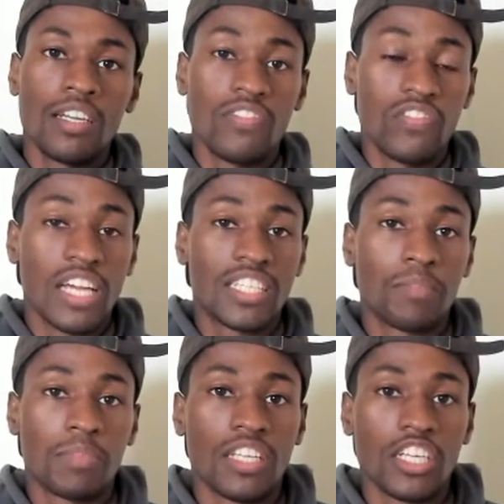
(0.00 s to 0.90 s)
if that's
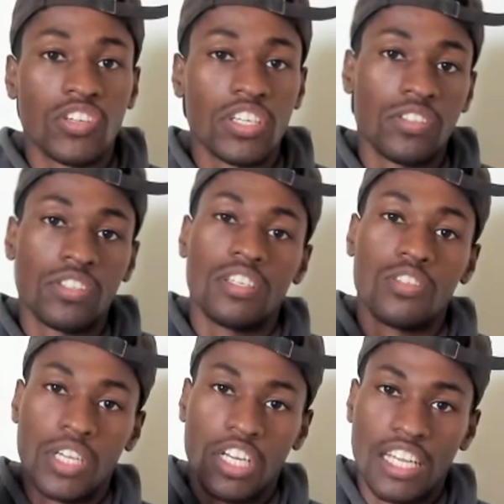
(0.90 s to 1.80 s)
something that you're interested,
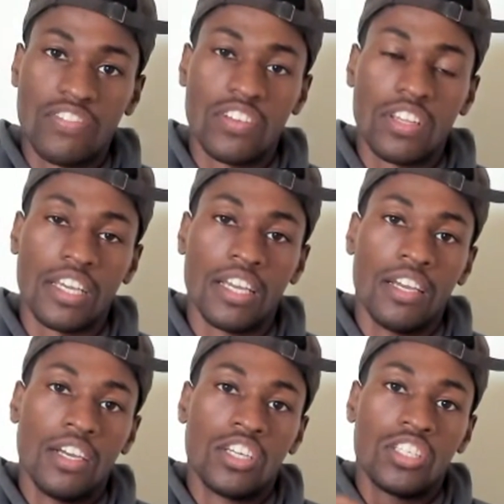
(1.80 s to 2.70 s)
you can definitely
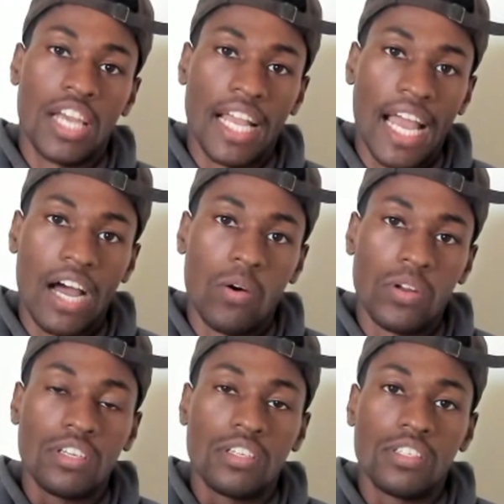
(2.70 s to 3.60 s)
check out